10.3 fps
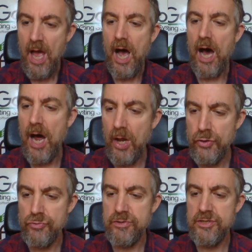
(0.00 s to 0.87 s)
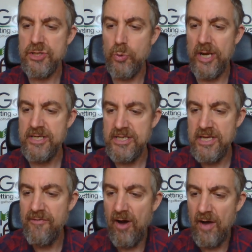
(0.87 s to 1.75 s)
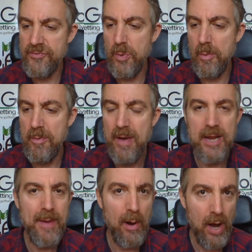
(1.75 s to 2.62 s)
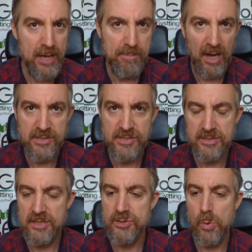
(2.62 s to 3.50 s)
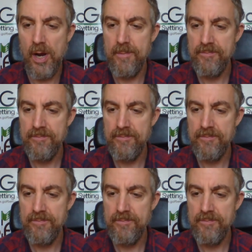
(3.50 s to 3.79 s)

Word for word: one hundred twenty-five to one with Paddy Power, eight places each one.